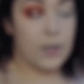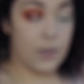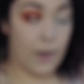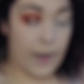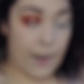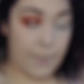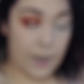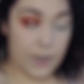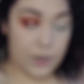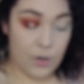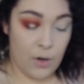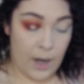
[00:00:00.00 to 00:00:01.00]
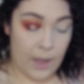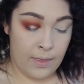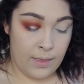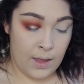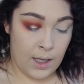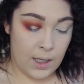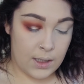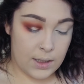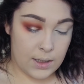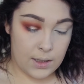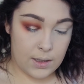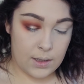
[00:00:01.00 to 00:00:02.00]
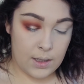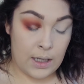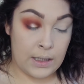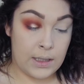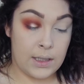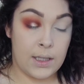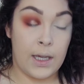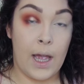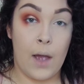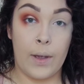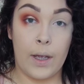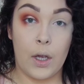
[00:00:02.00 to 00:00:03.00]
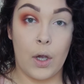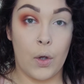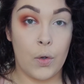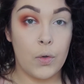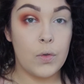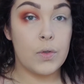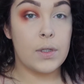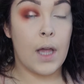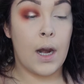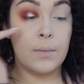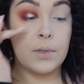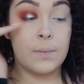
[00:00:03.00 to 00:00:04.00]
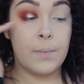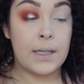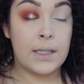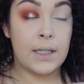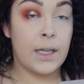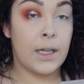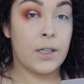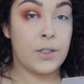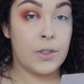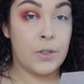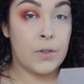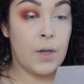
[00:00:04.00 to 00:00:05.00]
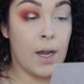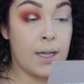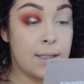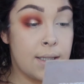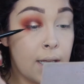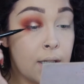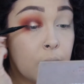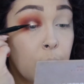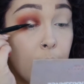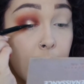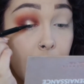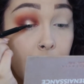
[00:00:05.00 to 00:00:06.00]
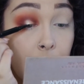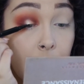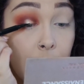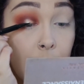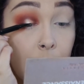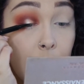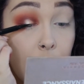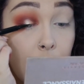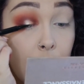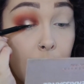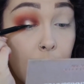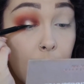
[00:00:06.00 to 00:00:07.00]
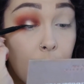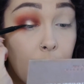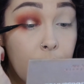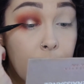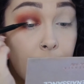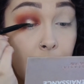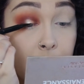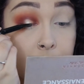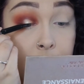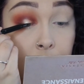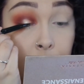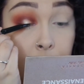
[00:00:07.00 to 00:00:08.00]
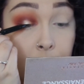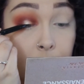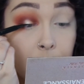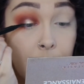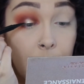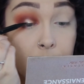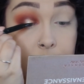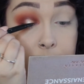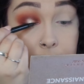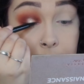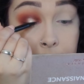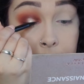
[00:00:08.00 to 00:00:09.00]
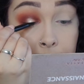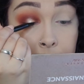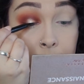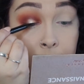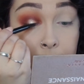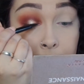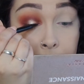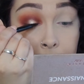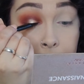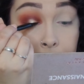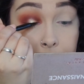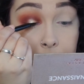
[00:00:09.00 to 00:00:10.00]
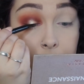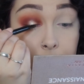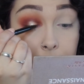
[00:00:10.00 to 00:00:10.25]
So I am going to try this and see how it goes. And I'm just basically going to do like a standard wing. First going across the lid.